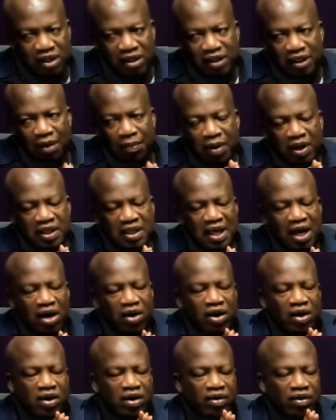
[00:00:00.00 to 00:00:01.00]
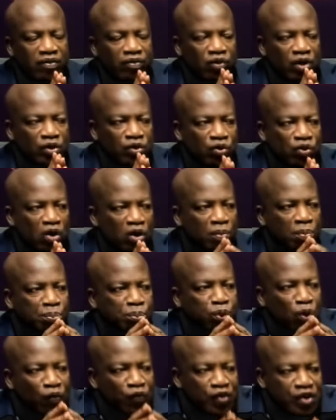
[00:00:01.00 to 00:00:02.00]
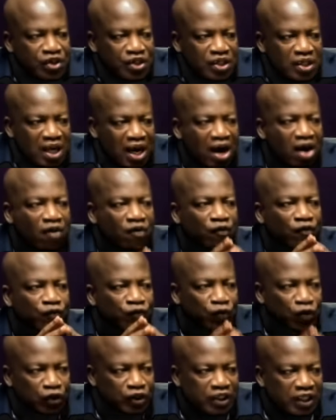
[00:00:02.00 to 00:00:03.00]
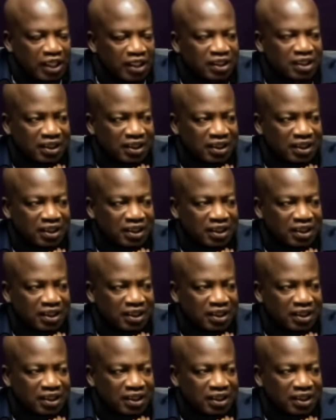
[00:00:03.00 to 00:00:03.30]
we know what we call provisional voters